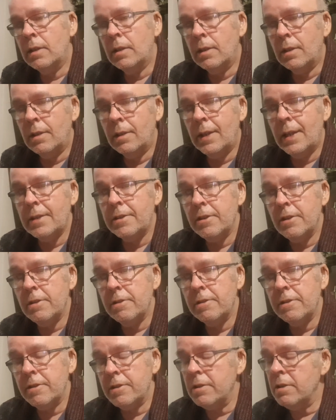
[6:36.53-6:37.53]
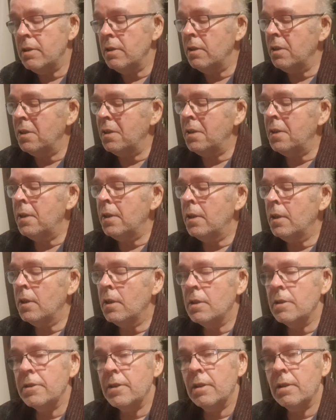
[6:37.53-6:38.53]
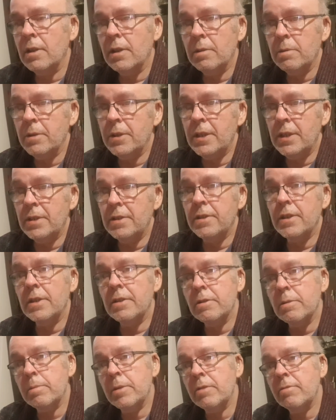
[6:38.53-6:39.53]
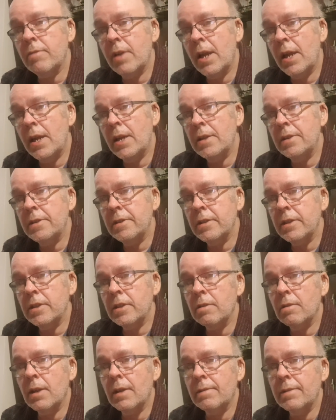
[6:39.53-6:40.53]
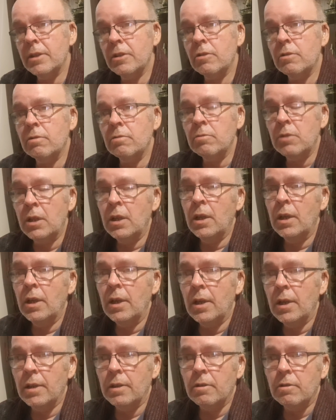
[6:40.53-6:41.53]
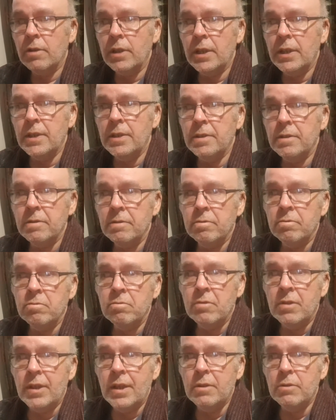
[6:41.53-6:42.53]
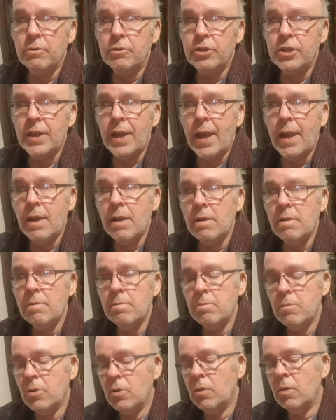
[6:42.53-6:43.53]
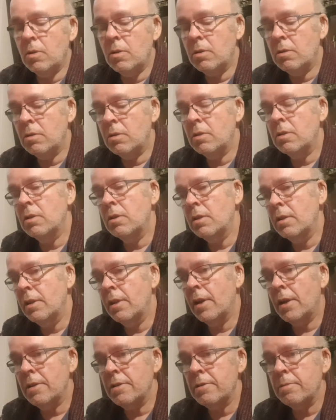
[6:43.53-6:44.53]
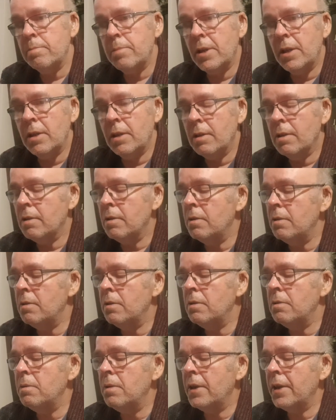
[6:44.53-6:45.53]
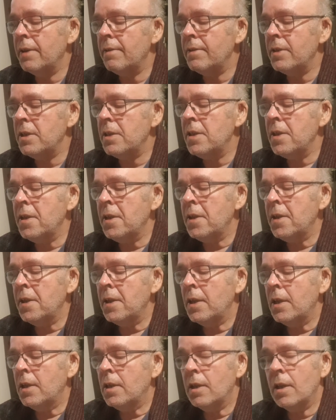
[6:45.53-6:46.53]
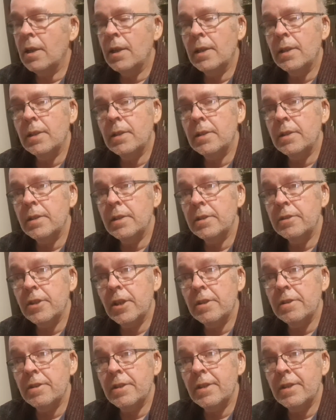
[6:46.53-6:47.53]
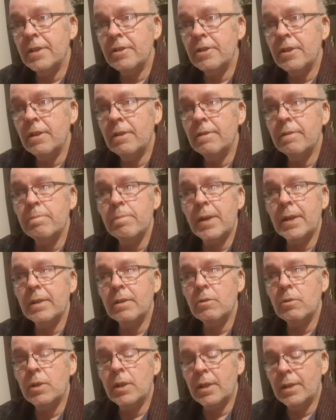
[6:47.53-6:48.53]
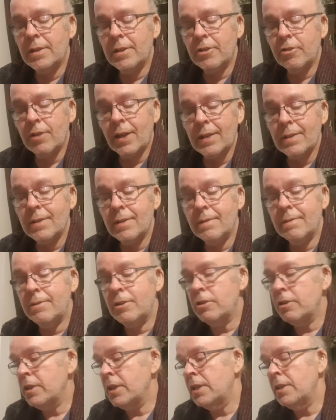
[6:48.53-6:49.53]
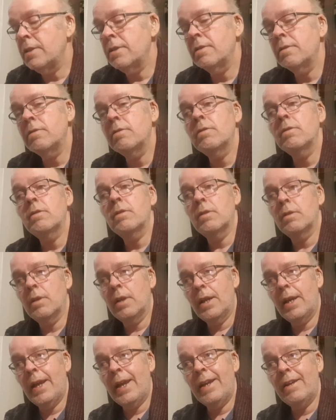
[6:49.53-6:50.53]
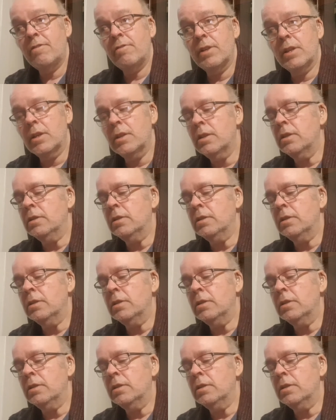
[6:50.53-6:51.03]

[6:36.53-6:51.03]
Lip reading: lettuce. So like with these will be red, and then you have a green little gem or iceberg or whatever, and it does in itself make quite an attractive looking area,